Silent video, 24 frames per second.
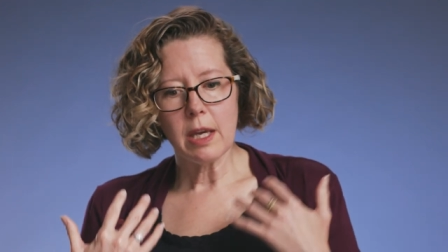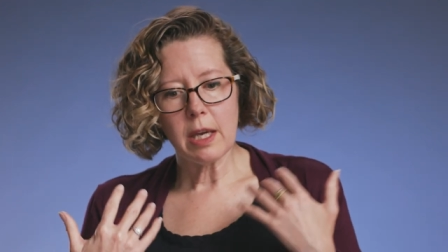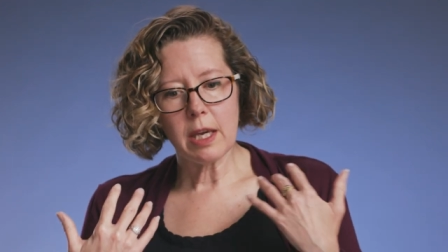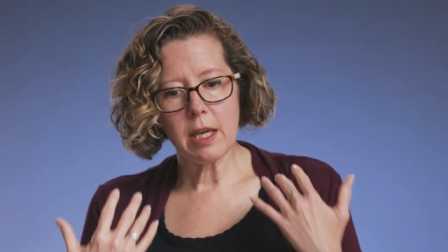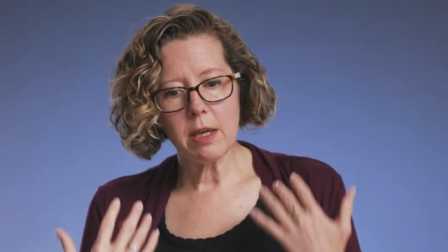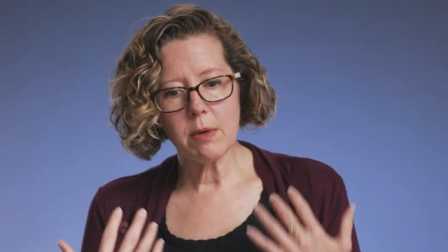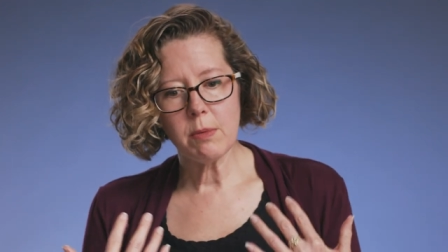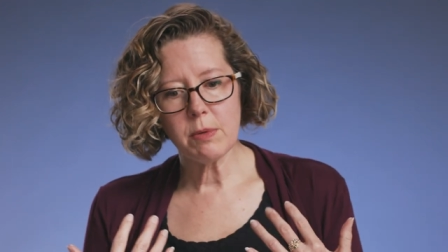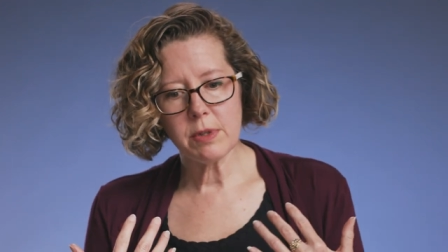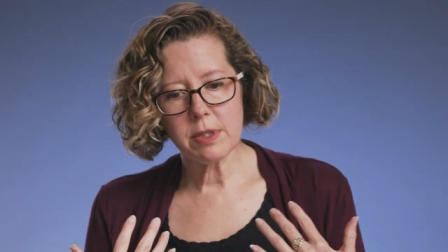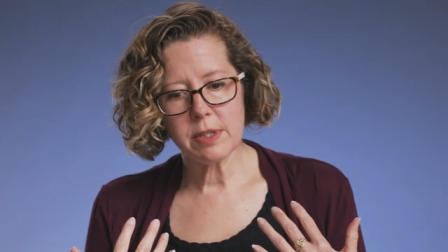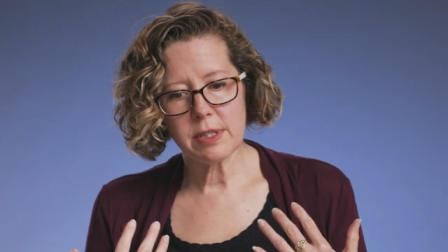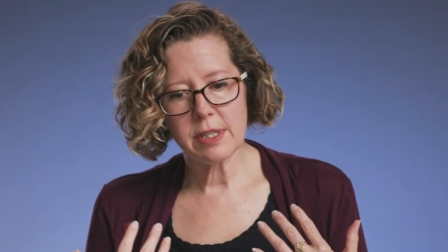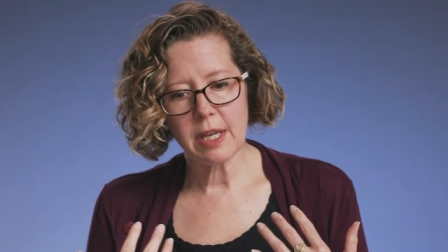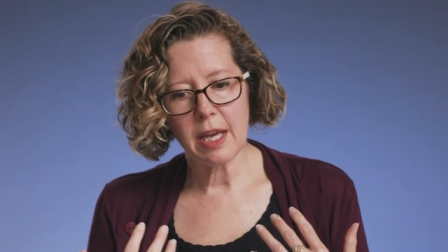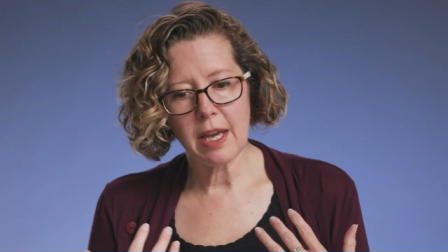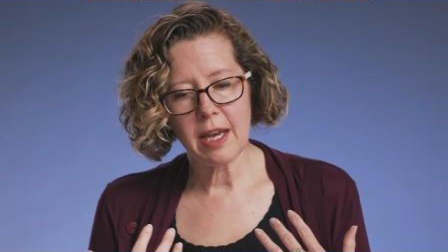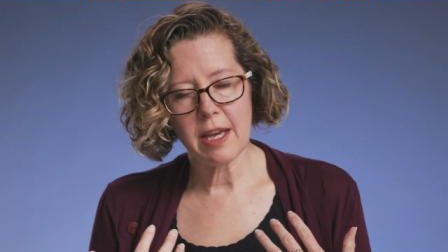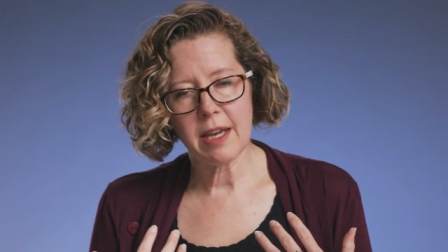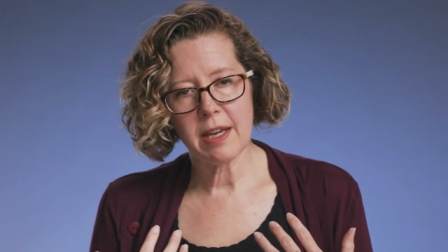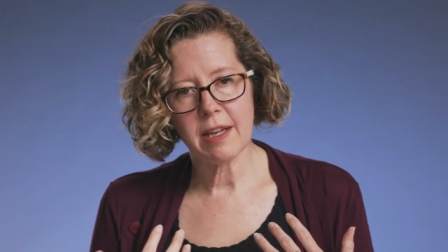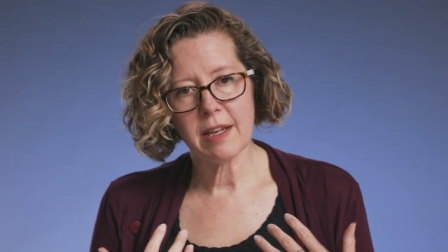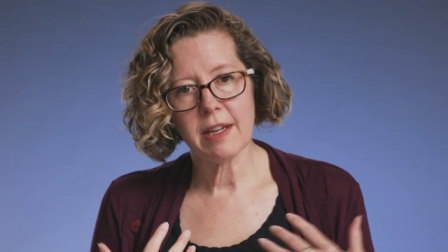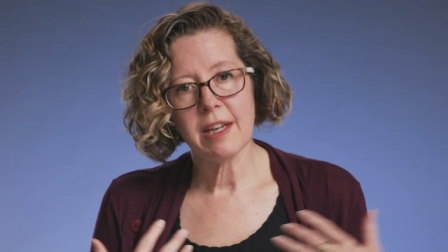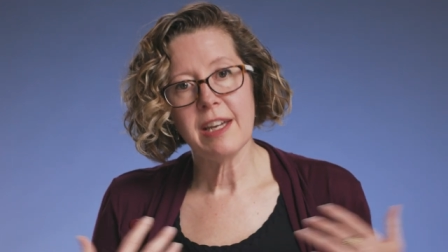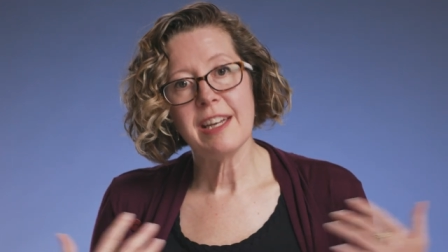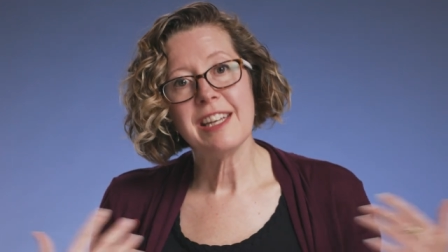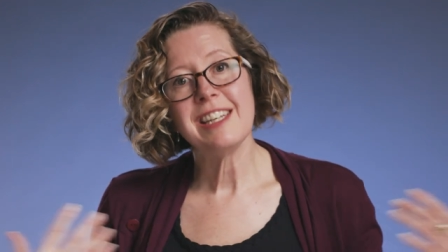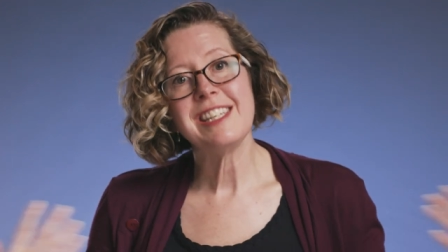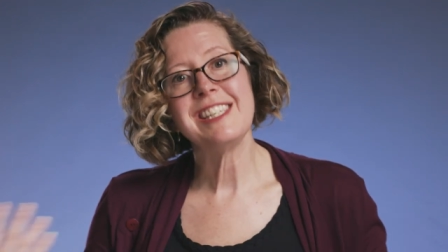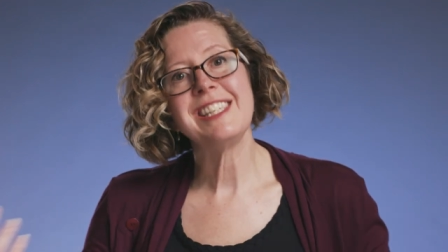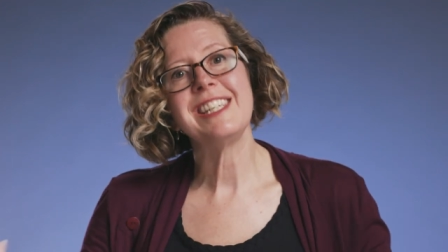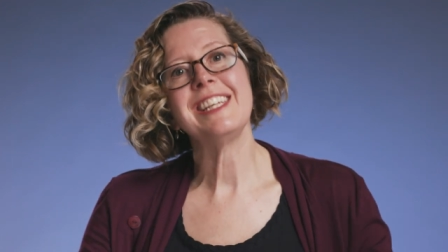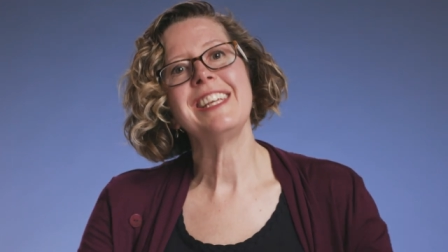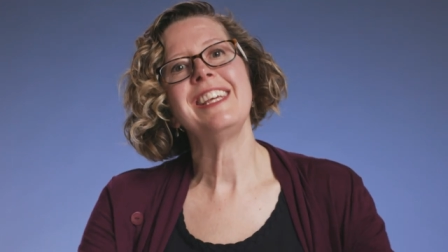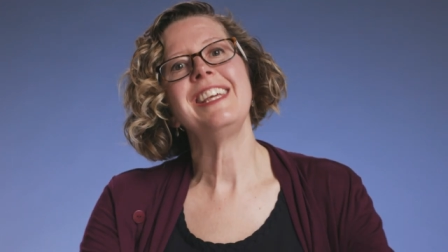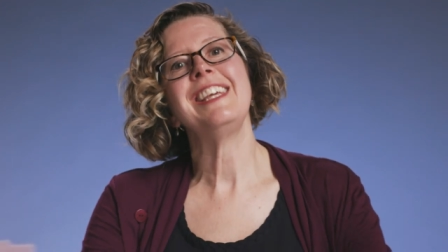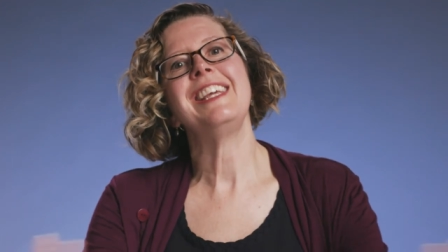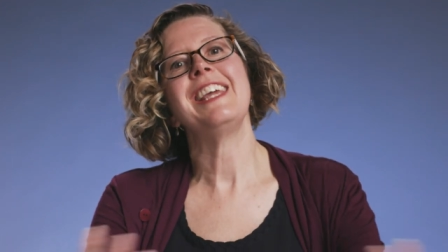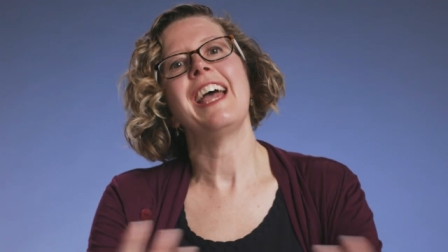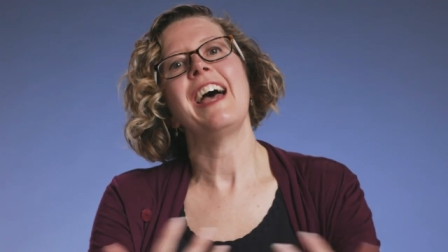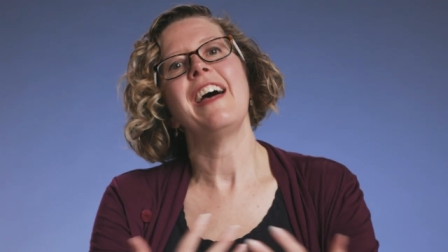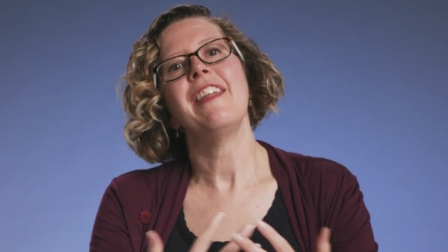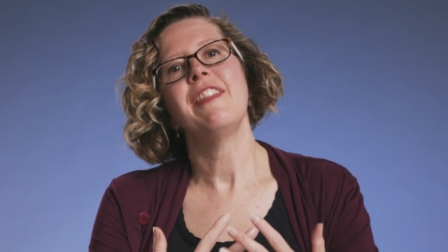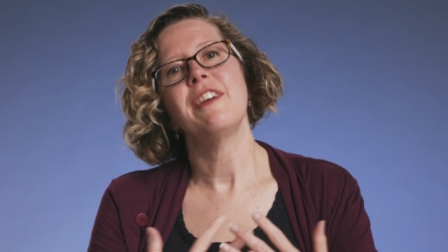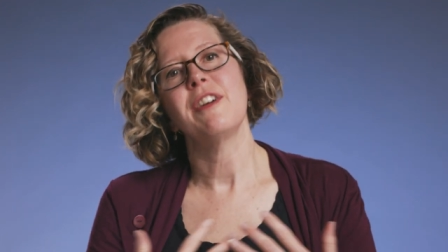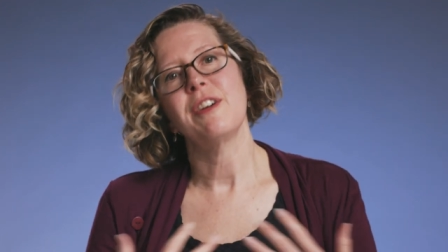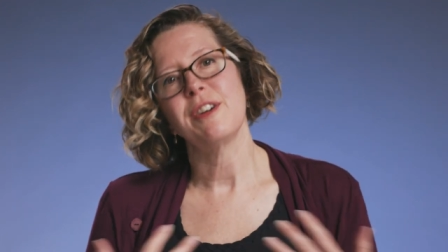He was saying
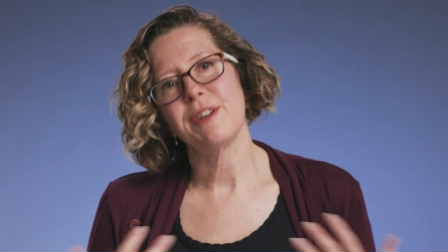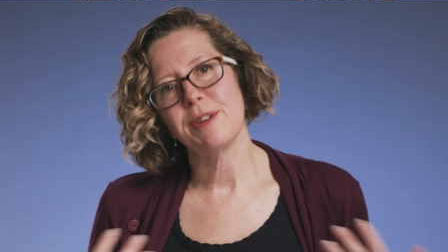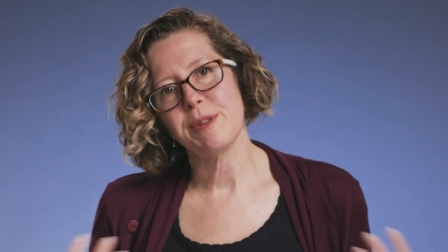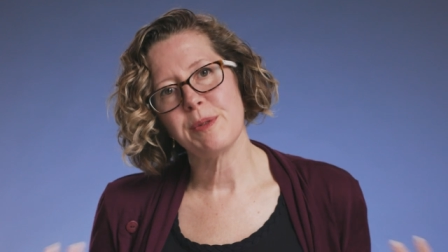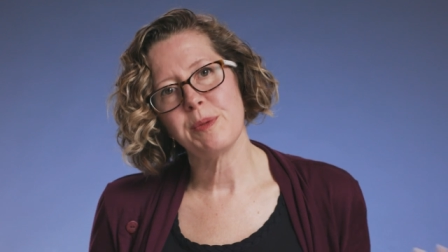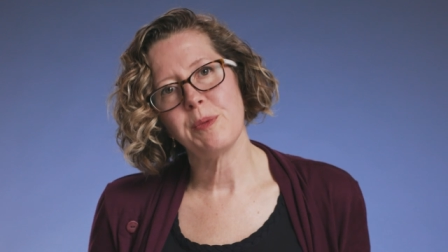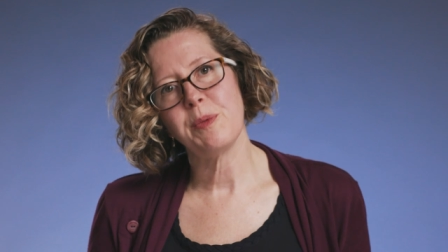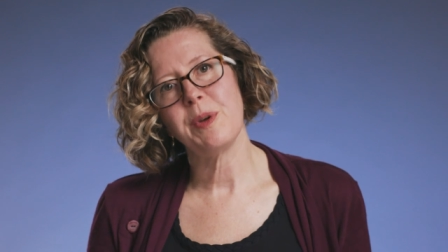together